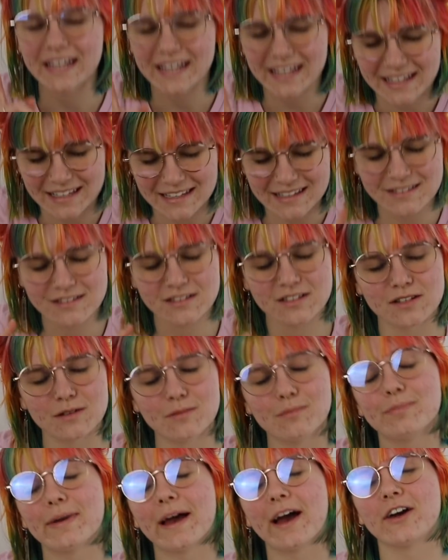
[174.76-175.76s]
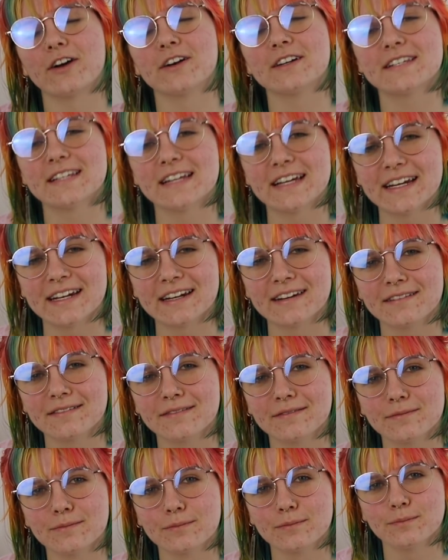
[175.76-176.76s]
is embarrassing
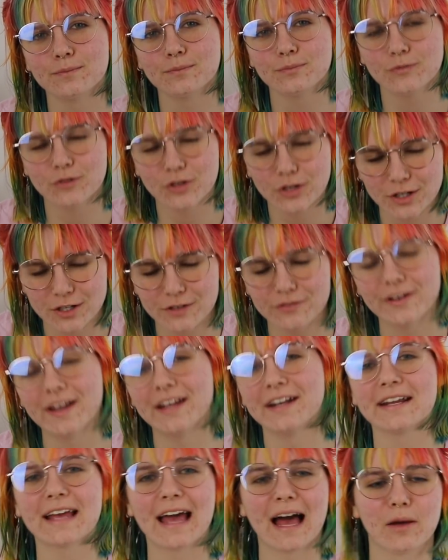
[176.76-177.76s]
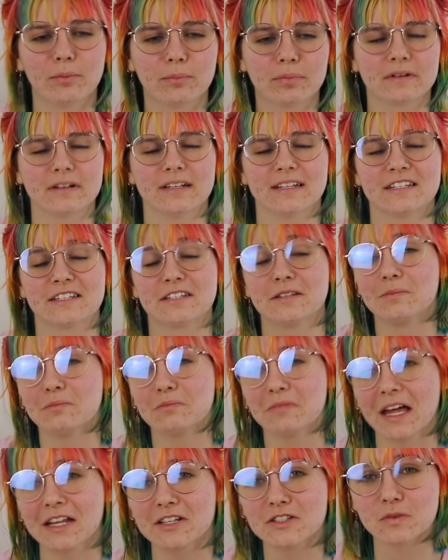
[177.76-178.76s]
to defend capitalism.
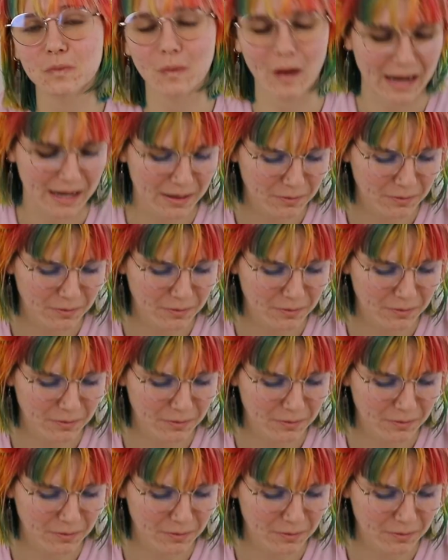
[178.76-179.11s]
That's why.